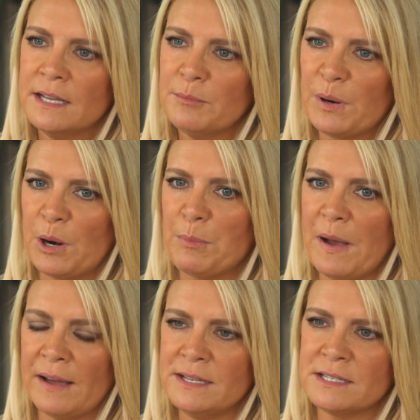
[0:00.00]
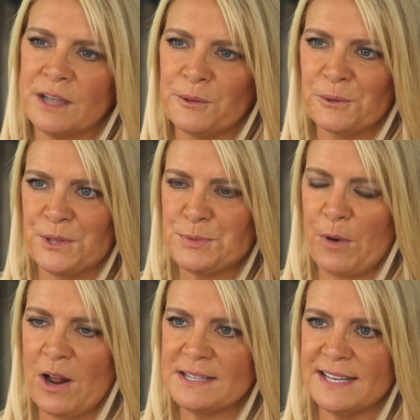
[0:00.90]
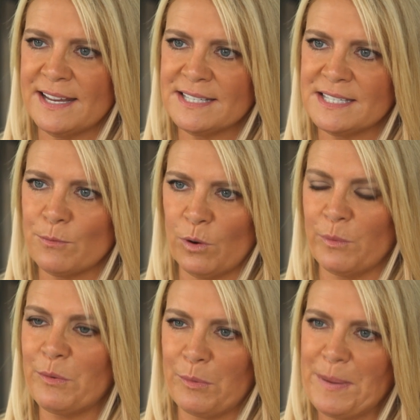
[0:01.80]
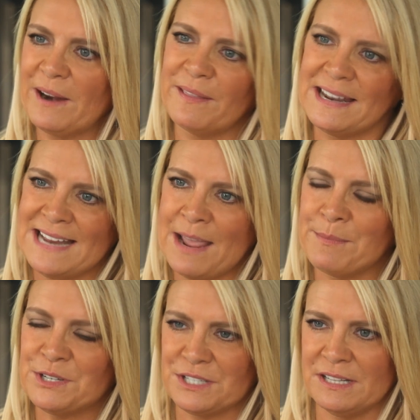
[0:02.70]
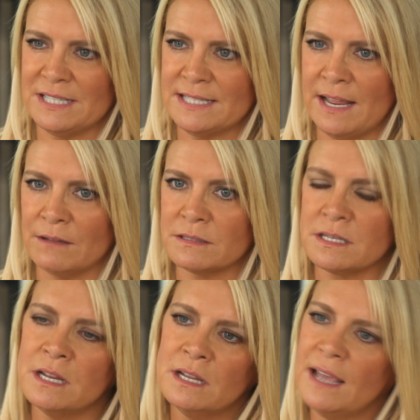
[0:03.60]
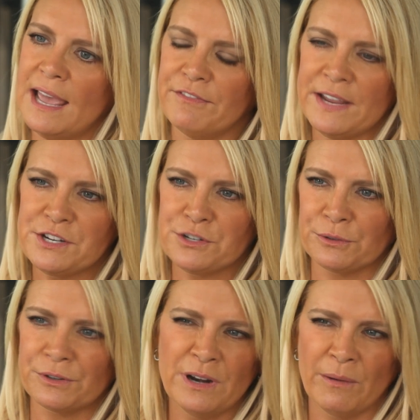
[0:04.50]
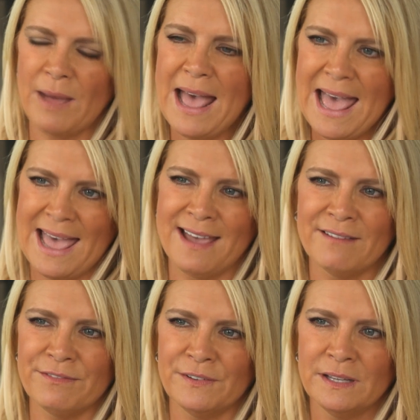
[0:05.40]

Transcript: But our bodies go through this process where we repair that damage to the cells. F A children don't have